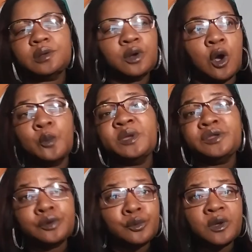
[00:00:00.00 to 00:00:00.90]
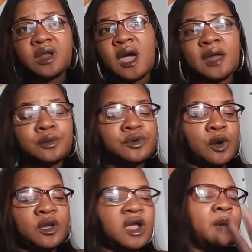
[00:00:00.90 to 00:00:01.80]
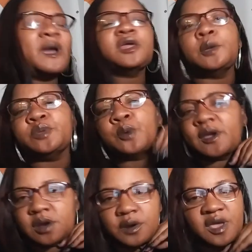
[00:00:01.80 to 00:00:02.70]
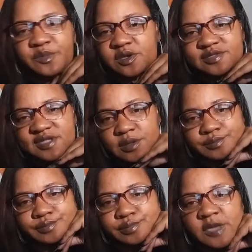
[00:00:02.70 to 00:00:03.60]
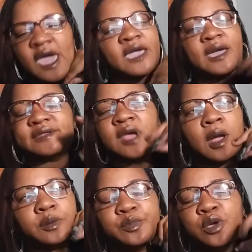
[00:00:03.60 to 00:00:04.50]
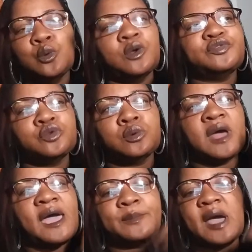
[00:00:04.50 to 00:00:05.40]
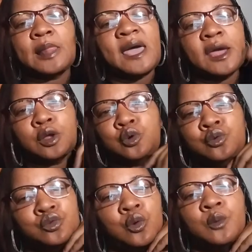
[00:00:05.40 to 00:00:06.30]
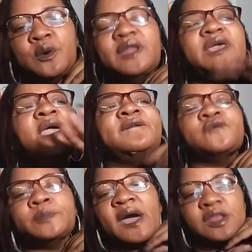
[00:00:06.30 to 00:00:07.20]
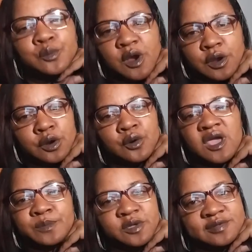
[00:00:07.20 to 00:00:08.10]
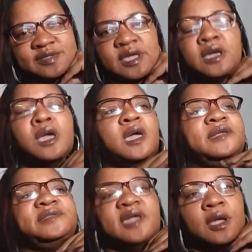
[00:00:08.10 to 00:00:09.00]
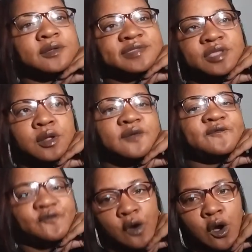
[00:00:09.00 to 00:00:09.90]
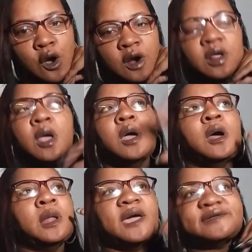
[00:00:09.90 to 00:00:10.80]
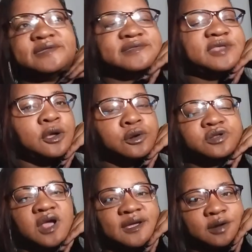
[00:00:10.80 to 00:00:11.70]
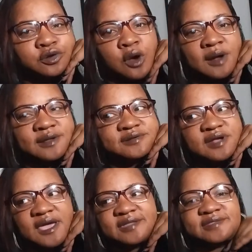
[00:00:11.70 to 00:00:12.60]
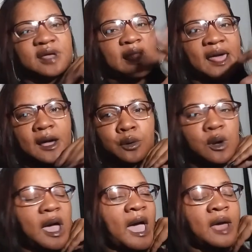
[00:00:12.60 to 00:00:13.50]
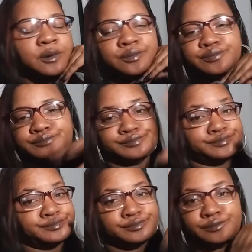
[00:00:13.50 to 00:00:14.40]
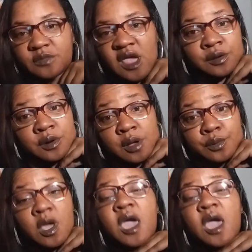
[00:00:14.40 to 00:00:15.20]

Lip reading: gonna be doing. I don't know. Everybody gonna be working on their music. I ain't got time to be going through line by line of who doing what. Everybody working on their music. Zelle's still a fraud. Alexis still trying to chase clout. I don't know.